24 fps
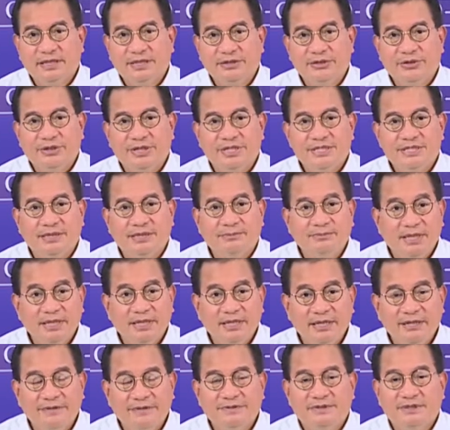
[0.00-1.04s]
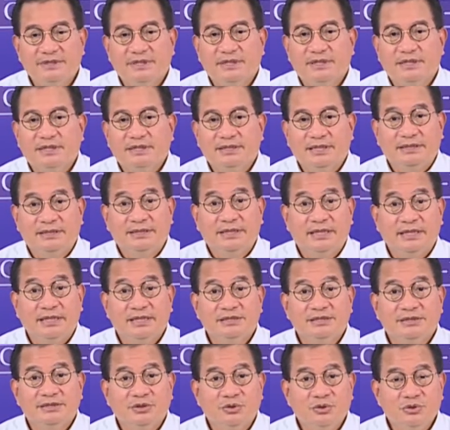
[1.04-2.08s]
Indonesia believes that there
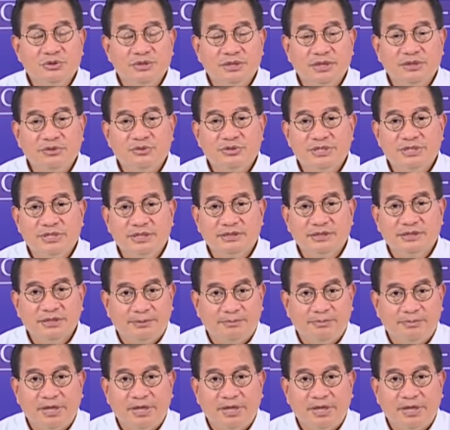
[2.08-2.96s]
is no solutions